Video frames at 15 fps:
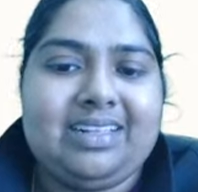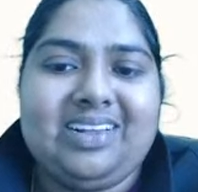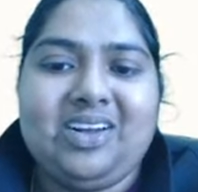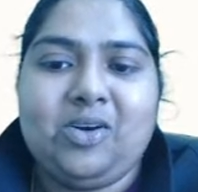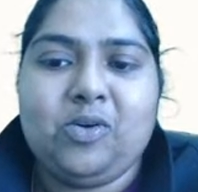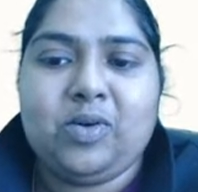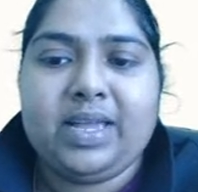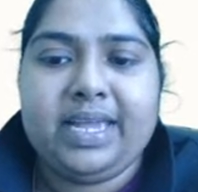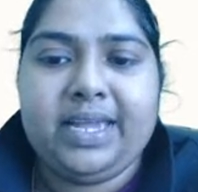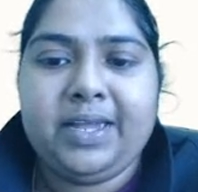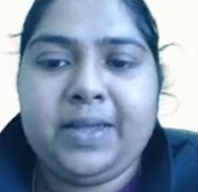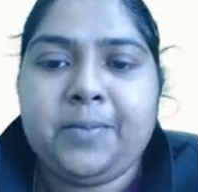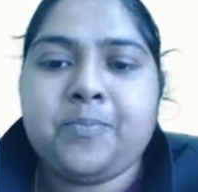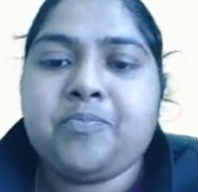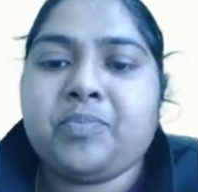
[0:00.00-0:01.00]

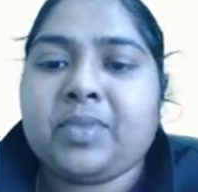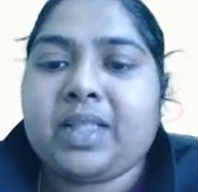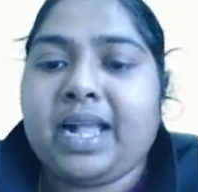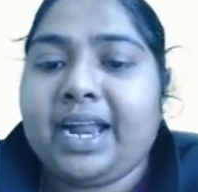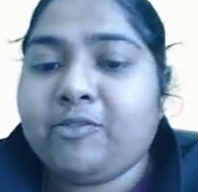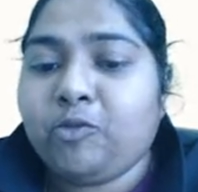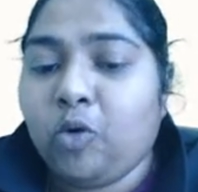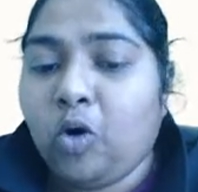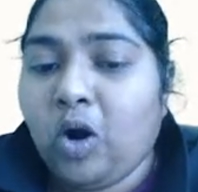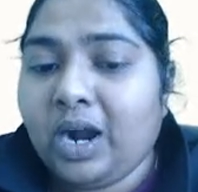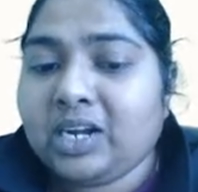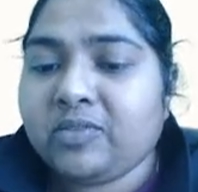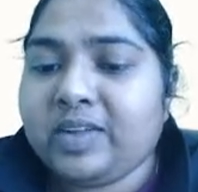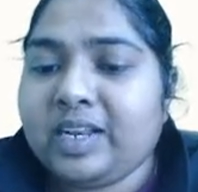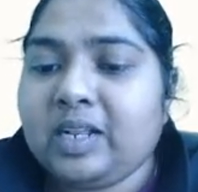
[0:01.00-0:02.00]
Okay, and
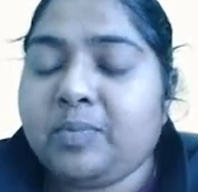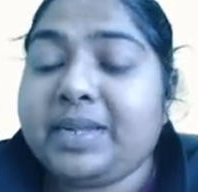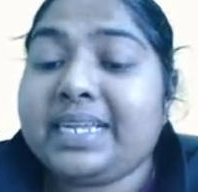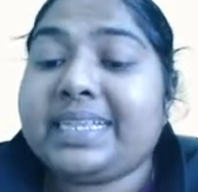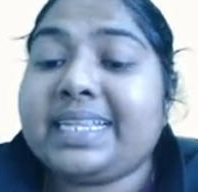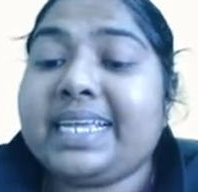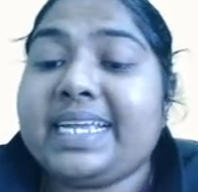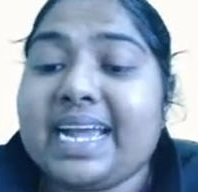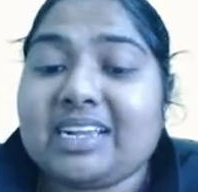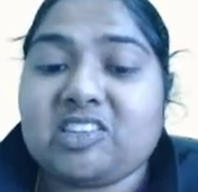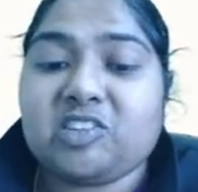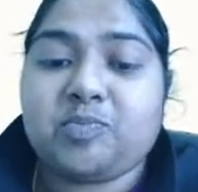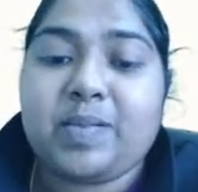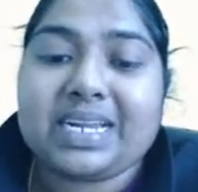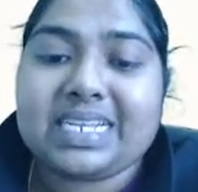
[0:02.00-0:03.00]
what will be the
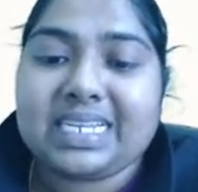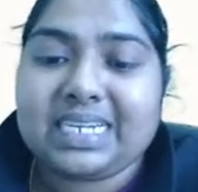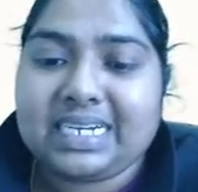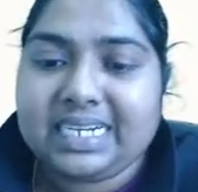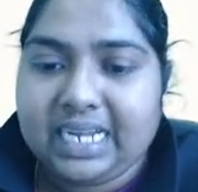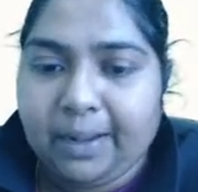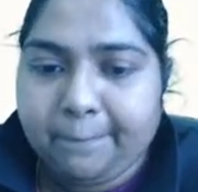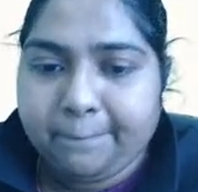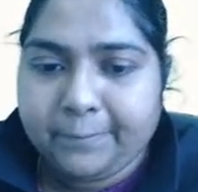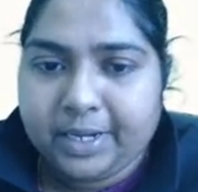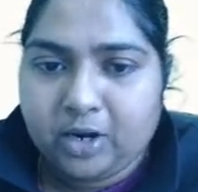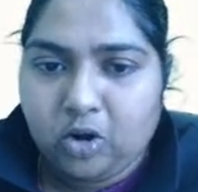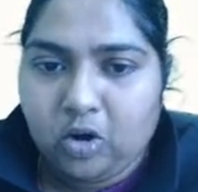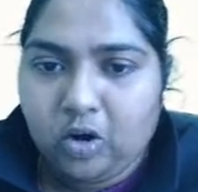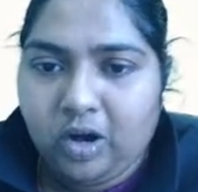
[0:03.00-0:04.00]
expected
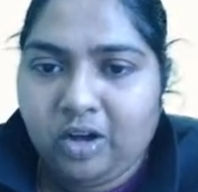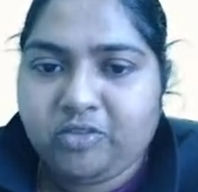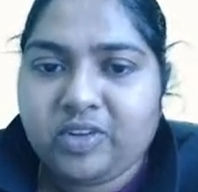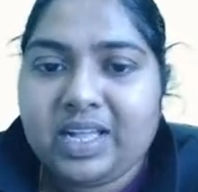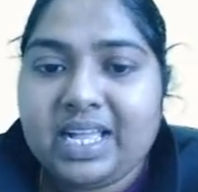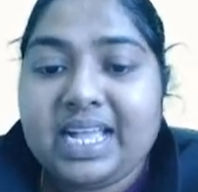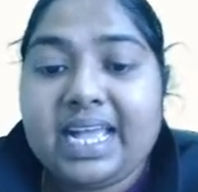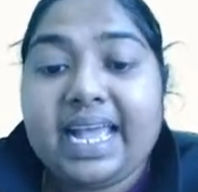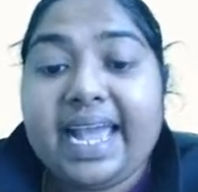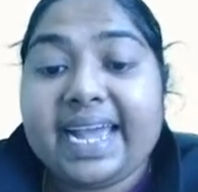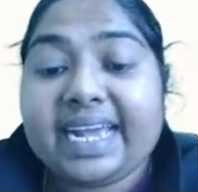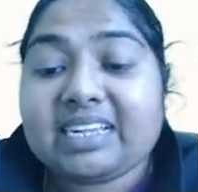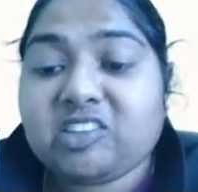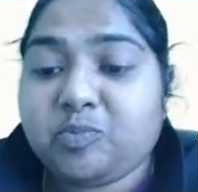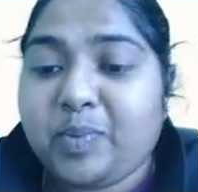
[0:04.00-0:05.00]
number of
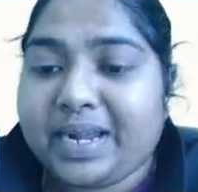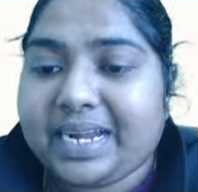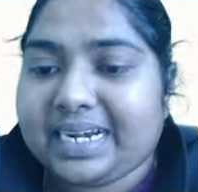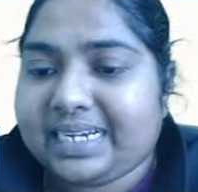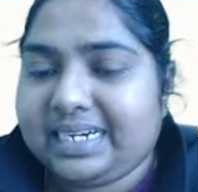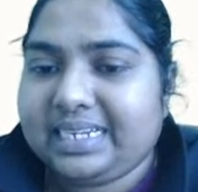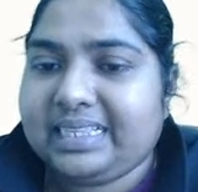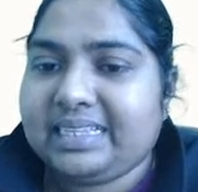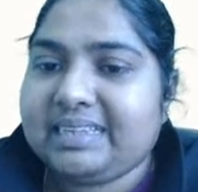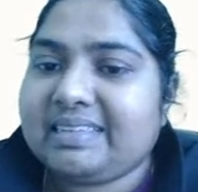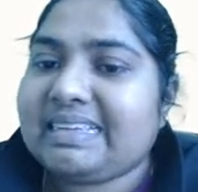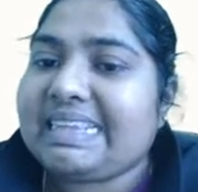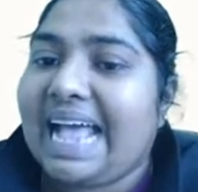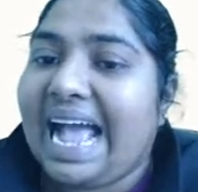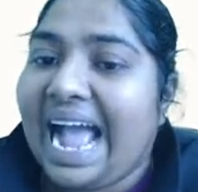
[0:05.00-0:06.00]
this
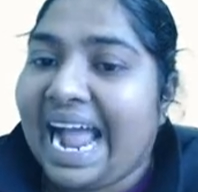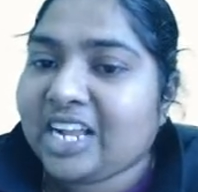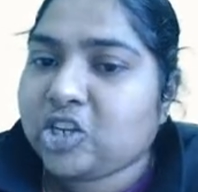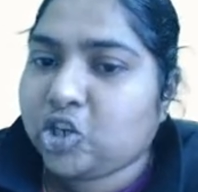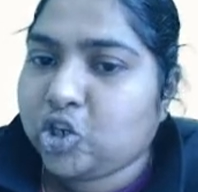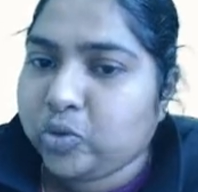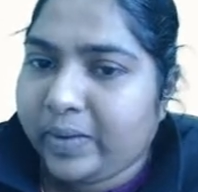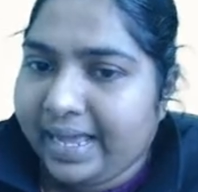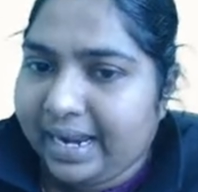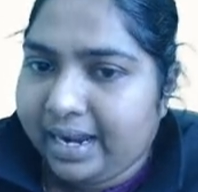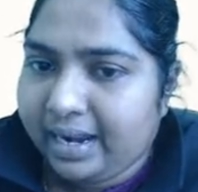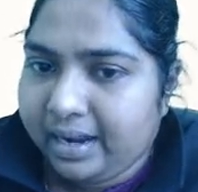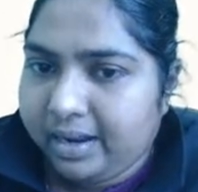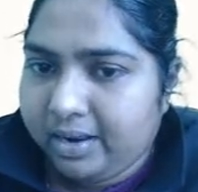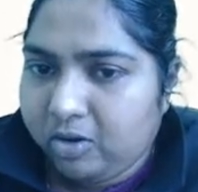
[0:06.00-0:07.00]
is
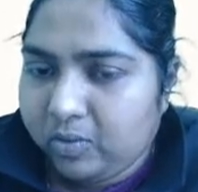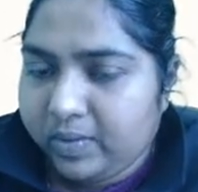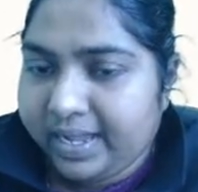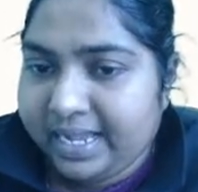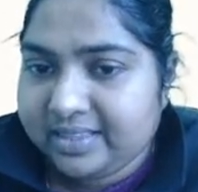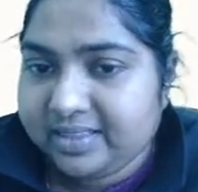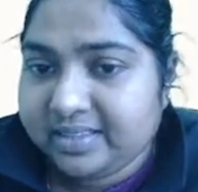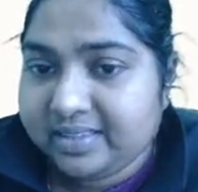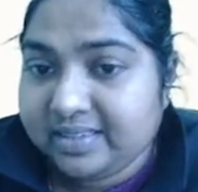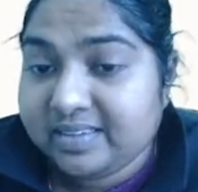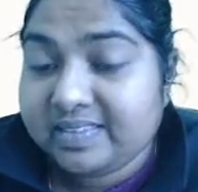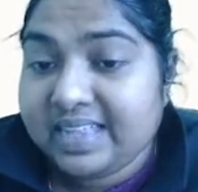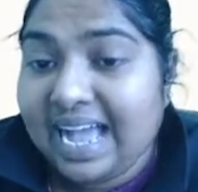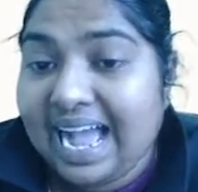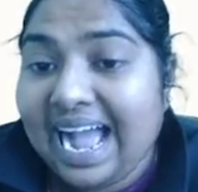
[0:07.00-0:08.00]
actual. Okay, this
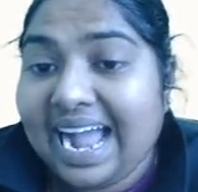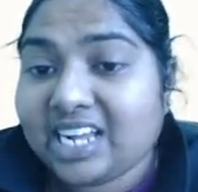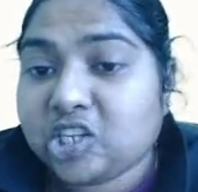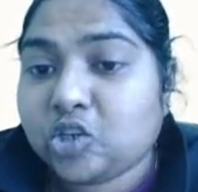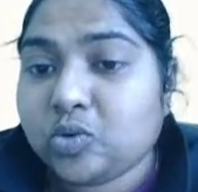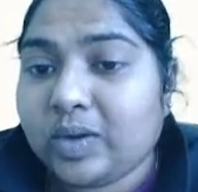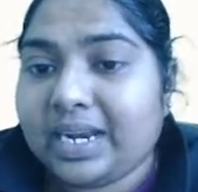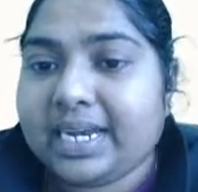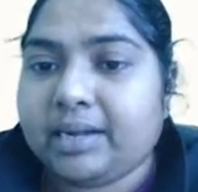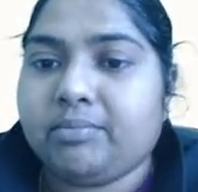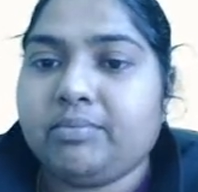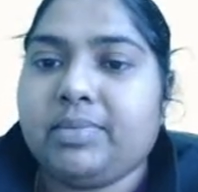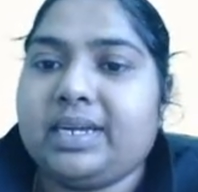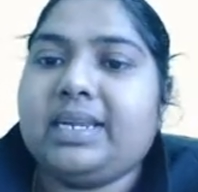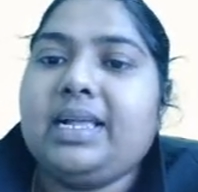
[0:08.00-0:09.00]
is the actual
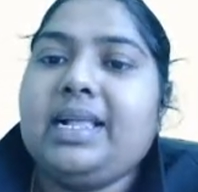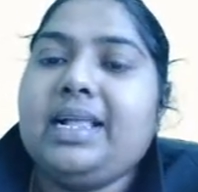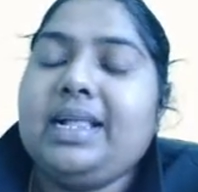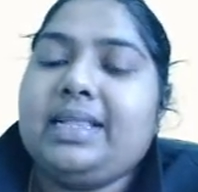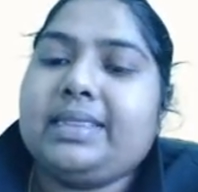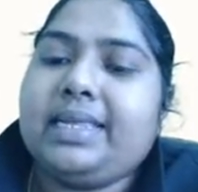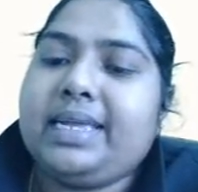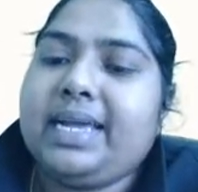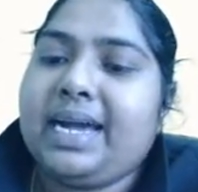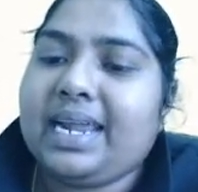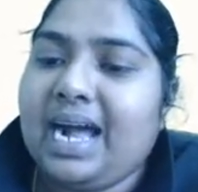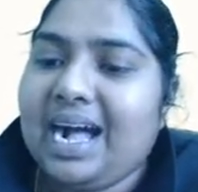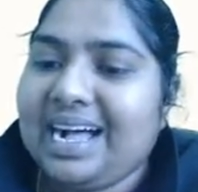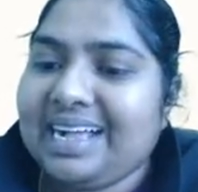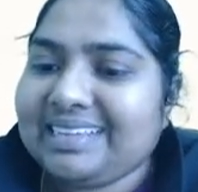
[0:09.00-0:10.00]
number. They are
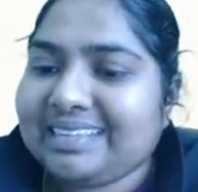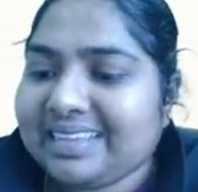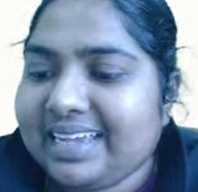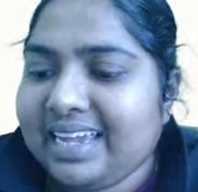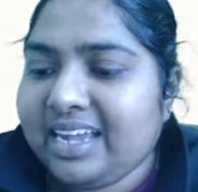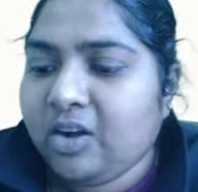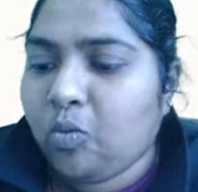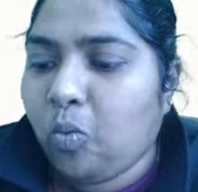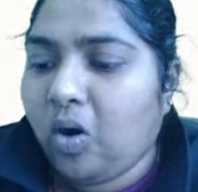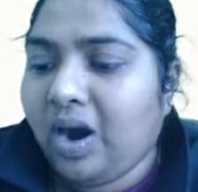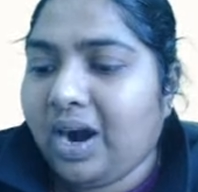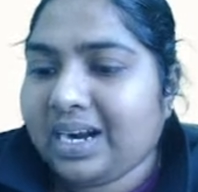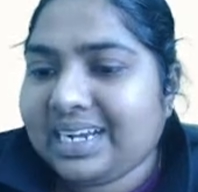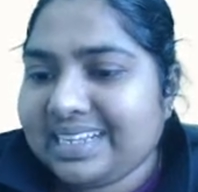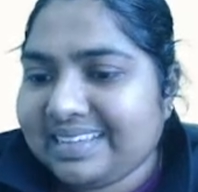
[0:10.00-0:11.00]
asking
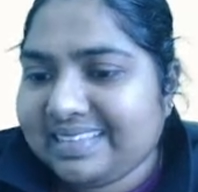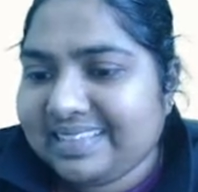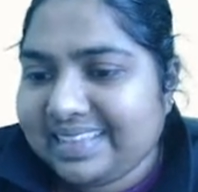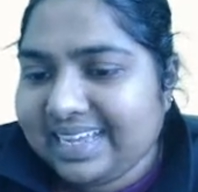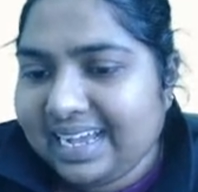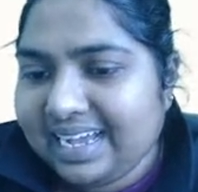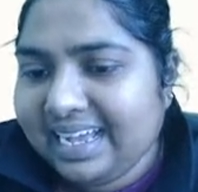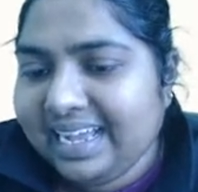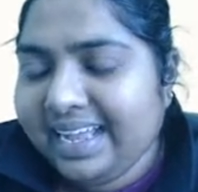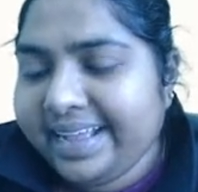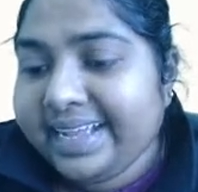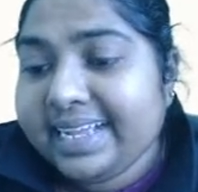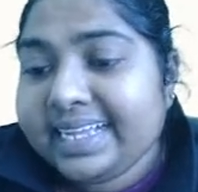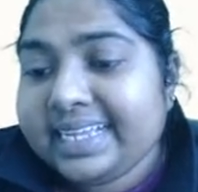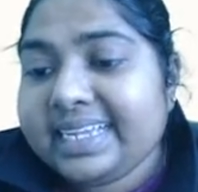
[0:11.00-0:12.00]
what is the
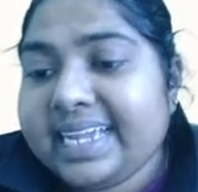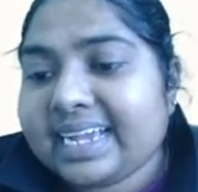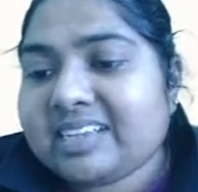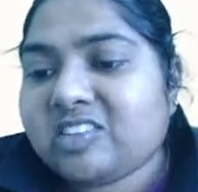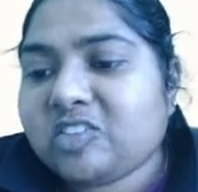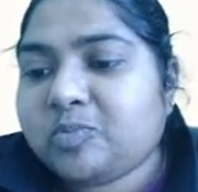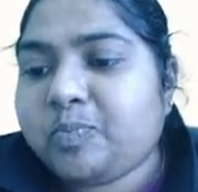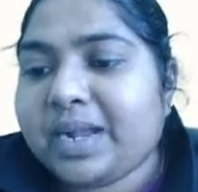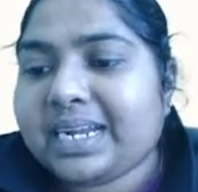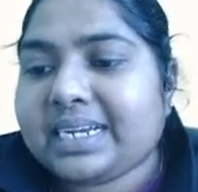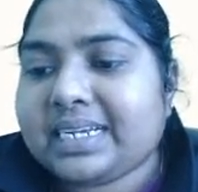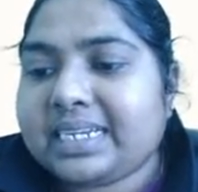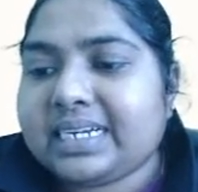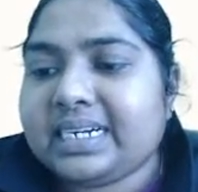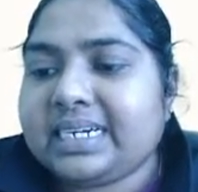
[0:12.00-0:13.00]

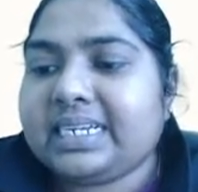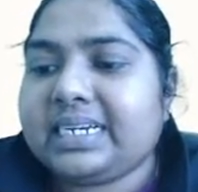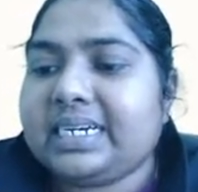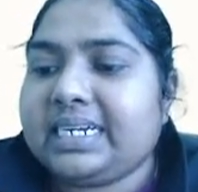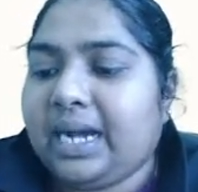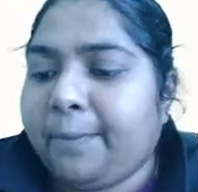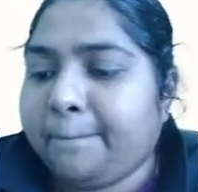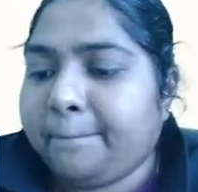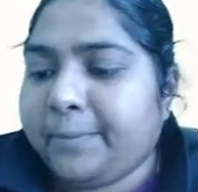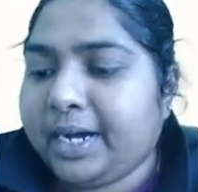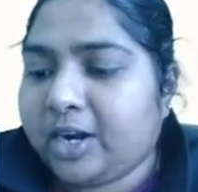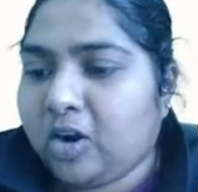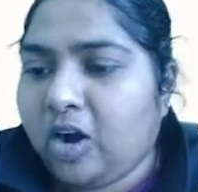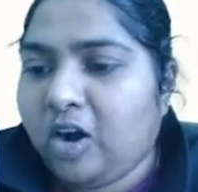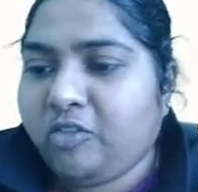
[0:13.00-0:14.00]
expected
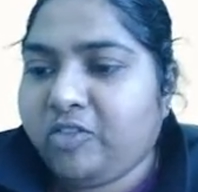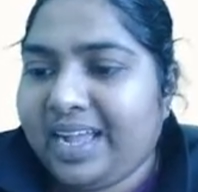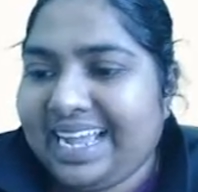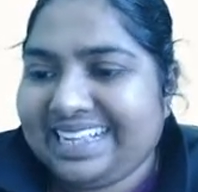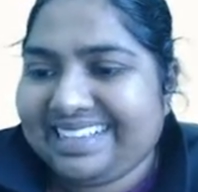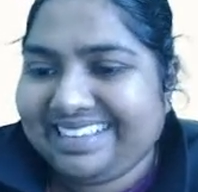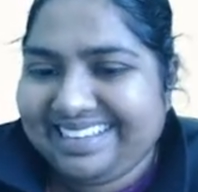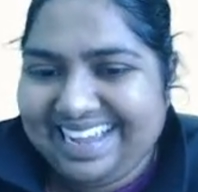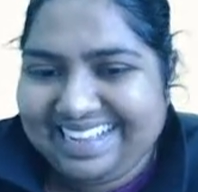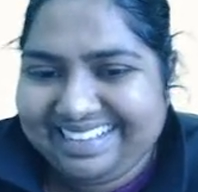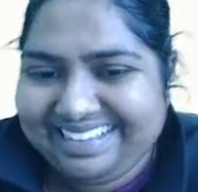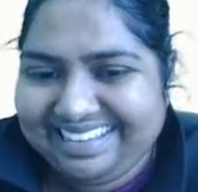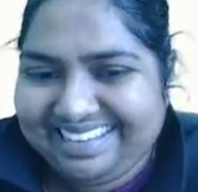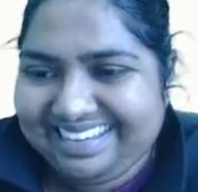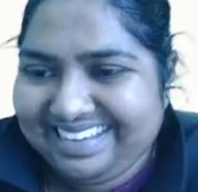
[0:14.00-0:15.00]
number of
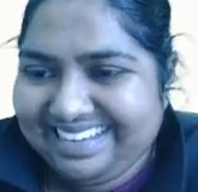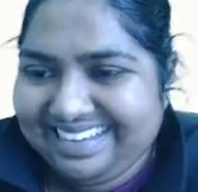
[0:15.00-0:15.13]
HH.